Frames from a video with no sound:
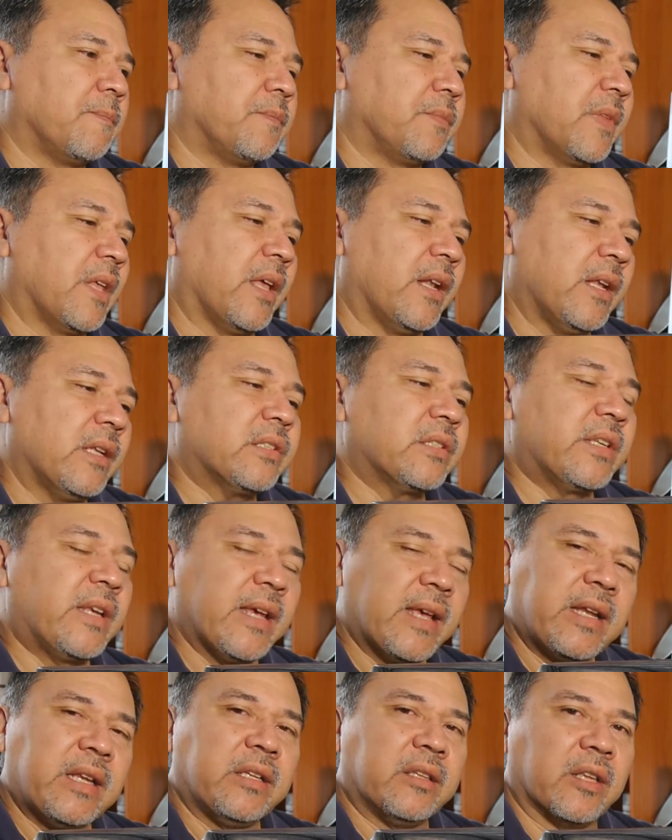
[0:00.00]
And it's
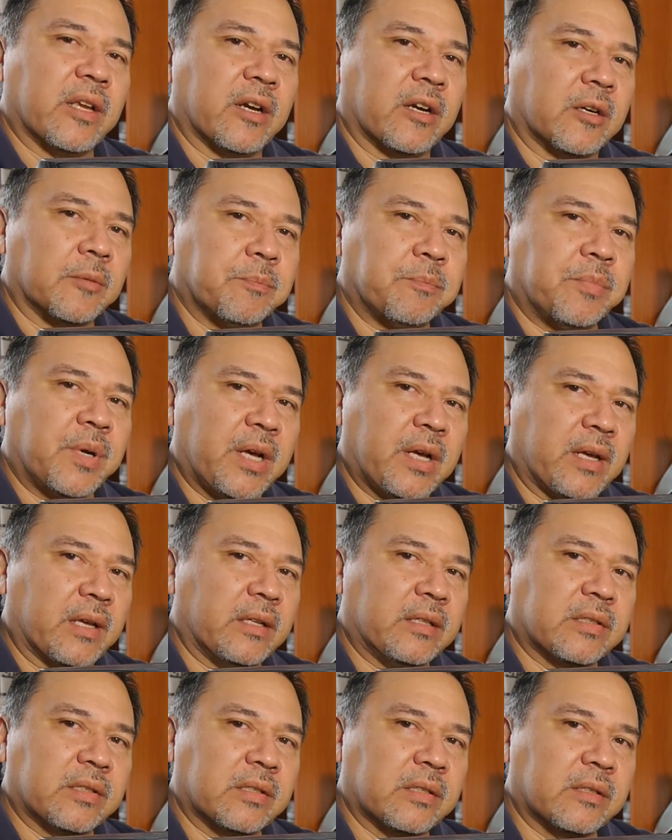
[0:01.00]
getting there,
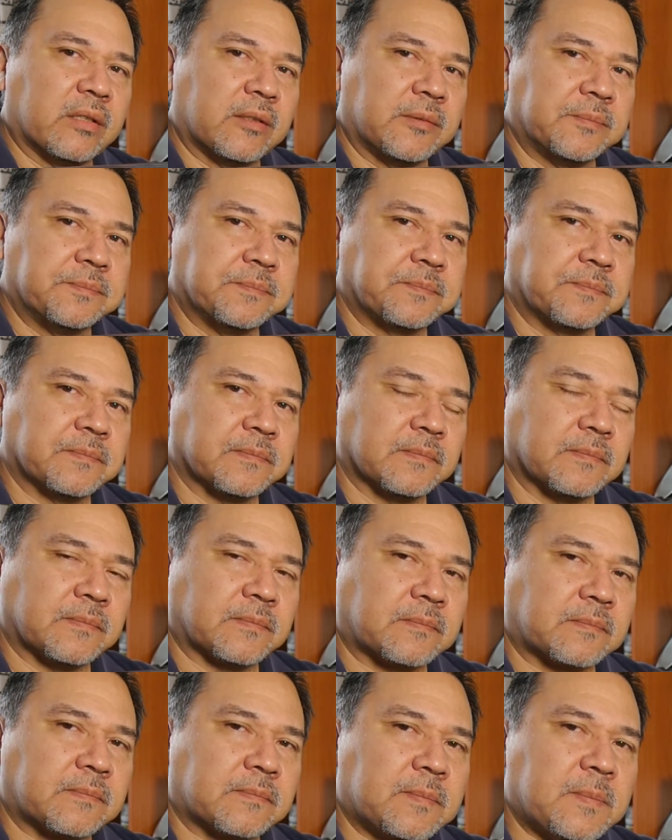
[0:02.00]
but
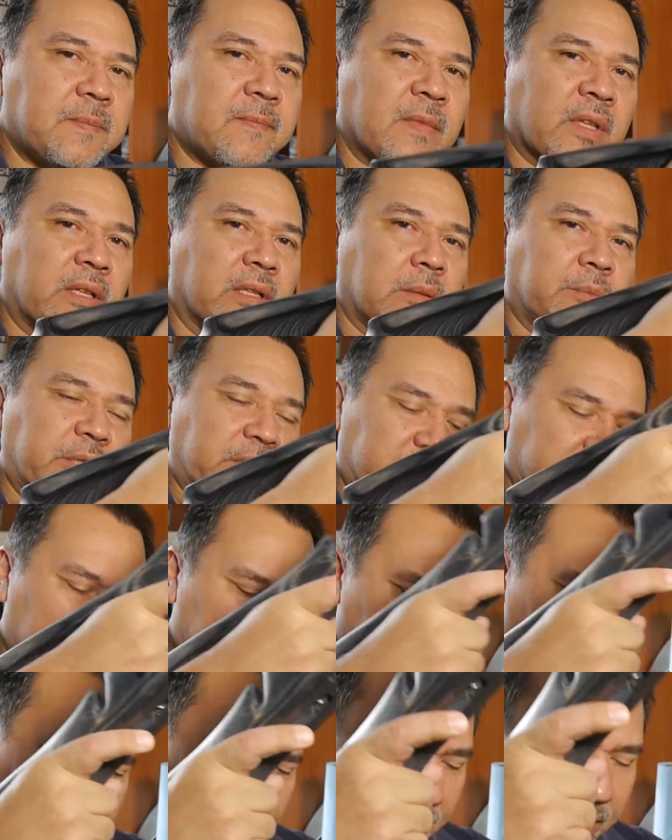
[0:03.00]
let me see
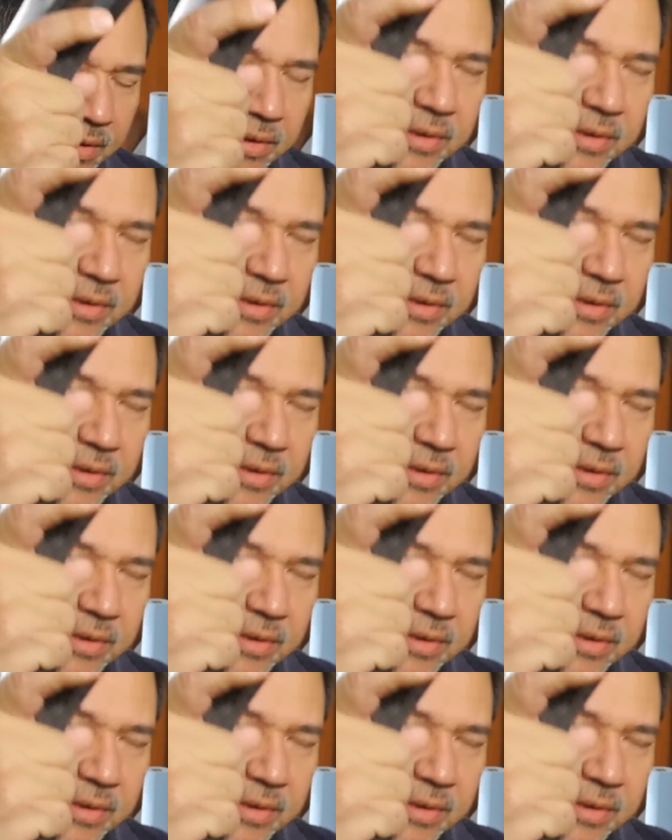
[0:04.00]
if you can